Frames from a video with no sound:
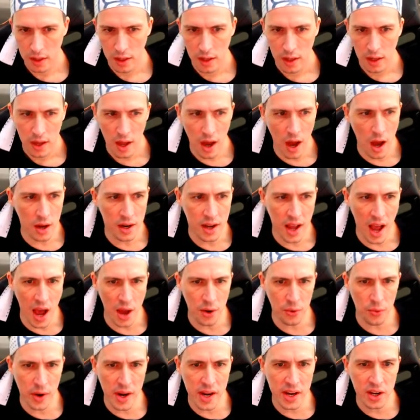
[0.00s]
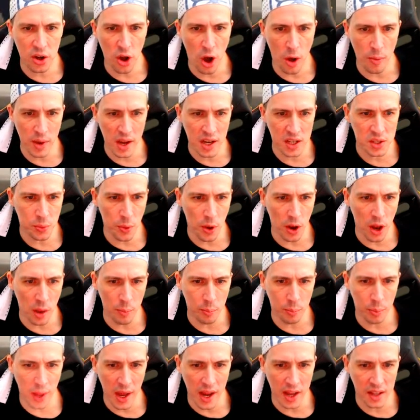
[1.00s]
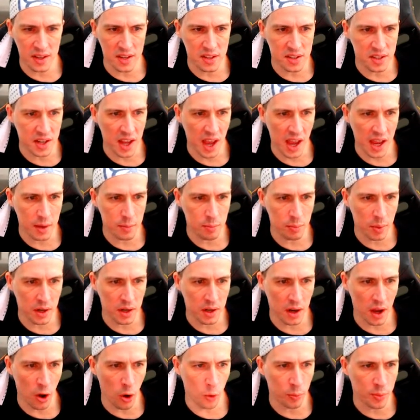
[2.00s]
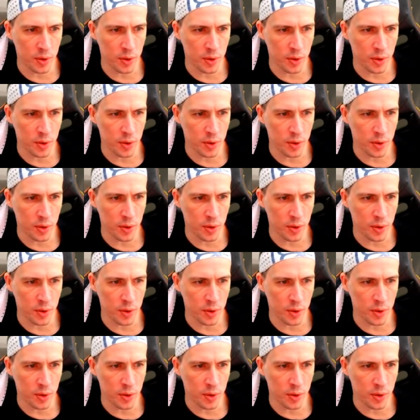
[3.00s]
I can't read comments while I'm playing this game, but I'll be